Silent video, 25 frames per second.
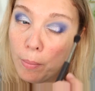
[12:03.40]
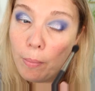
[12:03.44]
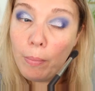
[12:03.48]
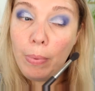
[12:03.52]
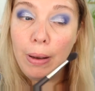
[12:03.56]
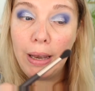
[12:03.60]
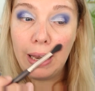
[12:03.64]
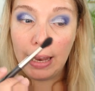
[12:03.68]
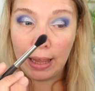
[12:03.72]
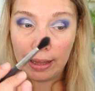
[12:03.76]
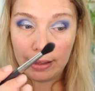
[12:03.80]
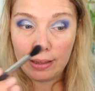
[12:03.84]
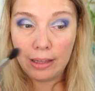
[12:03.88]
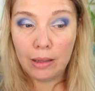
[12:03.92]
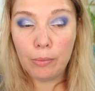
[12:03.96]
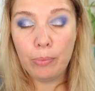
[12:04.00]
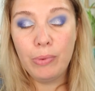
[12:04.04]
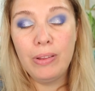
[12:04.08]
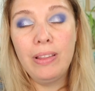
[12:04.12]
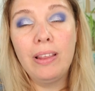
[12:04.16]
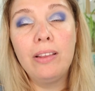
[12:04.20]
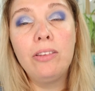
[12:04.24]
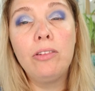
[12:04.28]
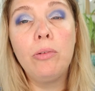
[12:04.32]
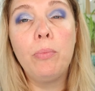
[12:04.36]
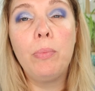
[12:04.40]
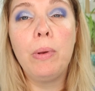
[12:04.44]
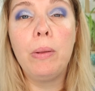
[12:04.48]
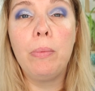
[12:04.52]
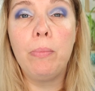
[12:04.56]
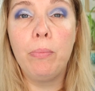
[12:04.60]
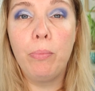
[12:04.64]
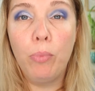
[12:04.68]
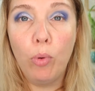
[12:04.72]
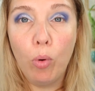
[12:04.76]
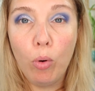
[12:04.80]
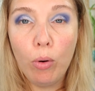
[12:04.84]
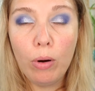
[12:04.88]
blended. But that's a
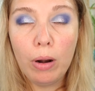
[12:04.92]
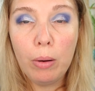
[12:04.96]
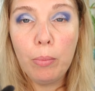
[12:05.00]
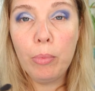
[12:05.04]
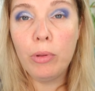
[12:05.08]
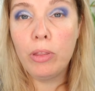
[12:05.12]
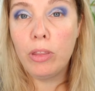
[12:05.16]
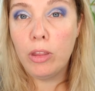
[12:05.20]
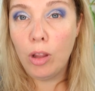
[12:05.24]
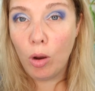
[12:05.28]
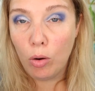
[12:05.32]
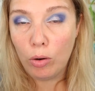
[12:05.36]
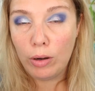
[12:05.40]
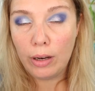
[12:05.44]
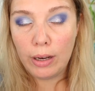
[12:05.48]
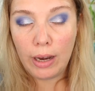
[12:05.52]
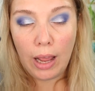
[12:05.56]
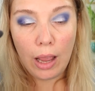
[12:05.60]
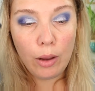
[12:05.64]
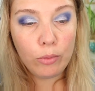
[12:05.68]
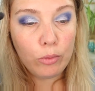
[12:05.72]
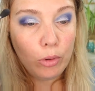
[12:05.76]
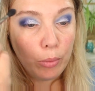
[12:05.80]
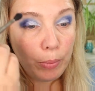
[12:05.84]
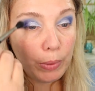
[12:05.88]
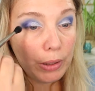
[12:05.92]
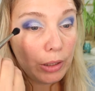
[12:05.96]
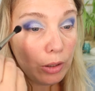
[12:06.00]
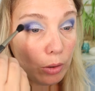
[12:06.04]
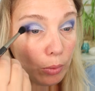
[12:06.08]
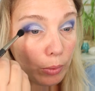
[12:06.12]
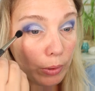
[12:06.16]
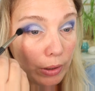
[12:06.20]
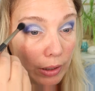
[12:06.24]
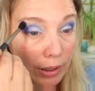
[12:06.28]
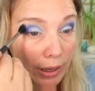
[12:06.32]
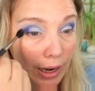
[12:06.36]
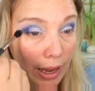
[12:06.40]
bit boring, but know that I will be
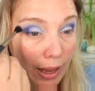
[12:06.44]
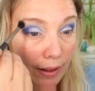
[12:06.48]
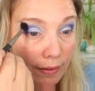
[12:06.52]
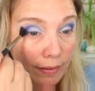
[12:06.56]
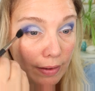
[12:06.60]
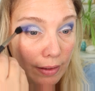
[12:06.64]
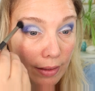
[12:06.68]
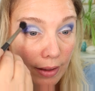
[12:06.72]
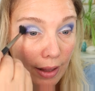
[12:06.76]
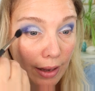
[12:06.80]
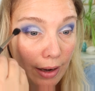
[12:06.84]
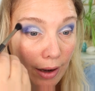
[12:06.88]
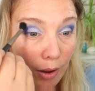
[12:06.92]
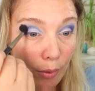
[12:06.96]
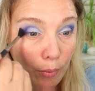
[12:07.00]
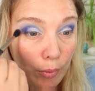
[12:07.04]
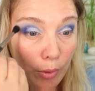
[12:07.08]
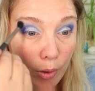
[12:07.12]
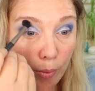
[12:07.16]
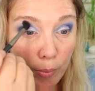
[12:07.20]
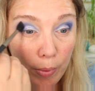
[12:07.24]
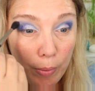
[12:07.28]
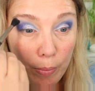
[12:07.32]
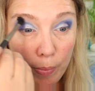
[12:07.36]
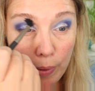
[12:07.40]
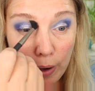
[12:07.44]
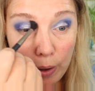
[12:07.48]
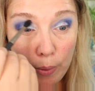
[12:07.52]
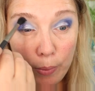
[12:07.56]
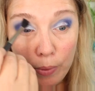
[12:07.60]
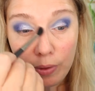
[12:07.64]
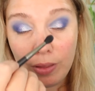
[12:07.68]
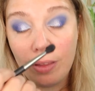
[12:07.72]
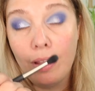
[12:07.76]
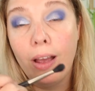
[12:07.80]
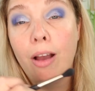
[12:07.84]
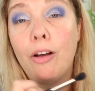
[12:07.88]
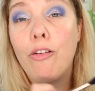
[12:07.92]
doing that, and then I will be back
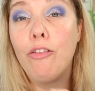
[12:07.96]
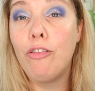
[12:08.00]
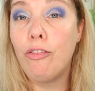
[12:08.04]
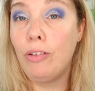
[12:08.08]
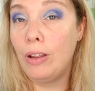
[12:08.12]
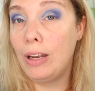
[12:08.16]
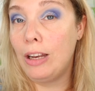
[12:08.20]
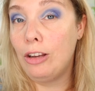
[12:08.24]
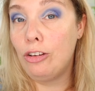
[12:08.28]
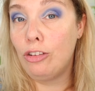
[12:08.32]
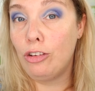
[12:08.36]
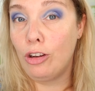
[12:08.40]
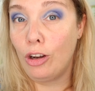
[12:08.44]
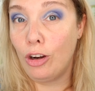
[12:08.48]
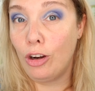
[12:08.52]
with the finished